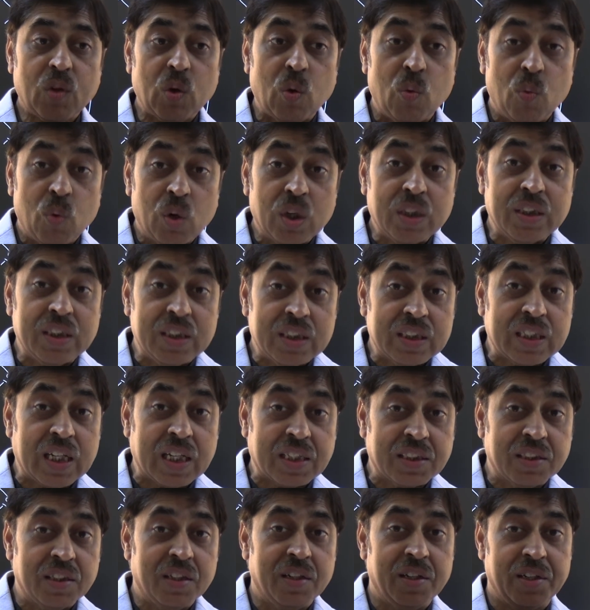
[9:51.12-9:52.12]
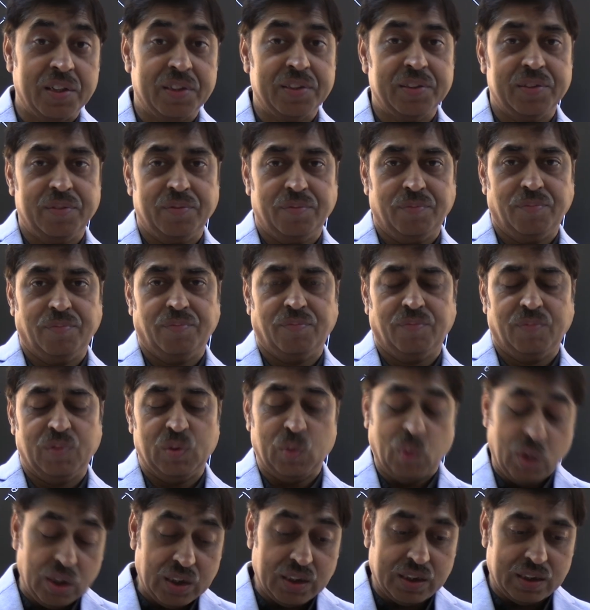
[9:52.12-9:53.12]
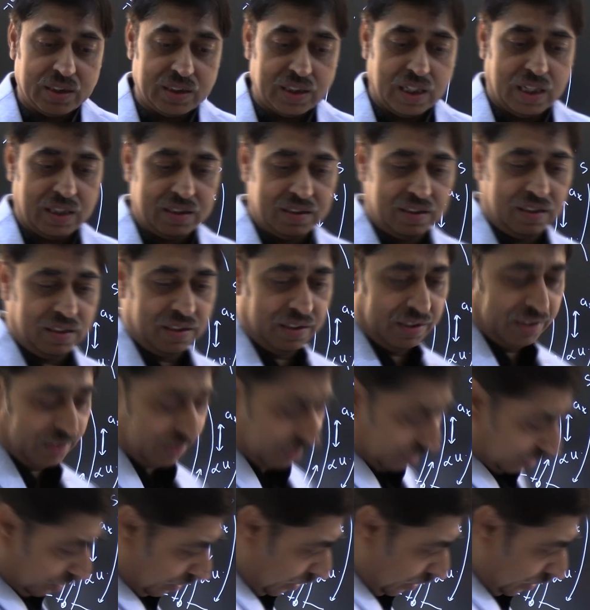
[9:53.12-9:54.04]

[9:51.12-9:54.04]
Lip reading: what is its acceleration? What is its acceleration?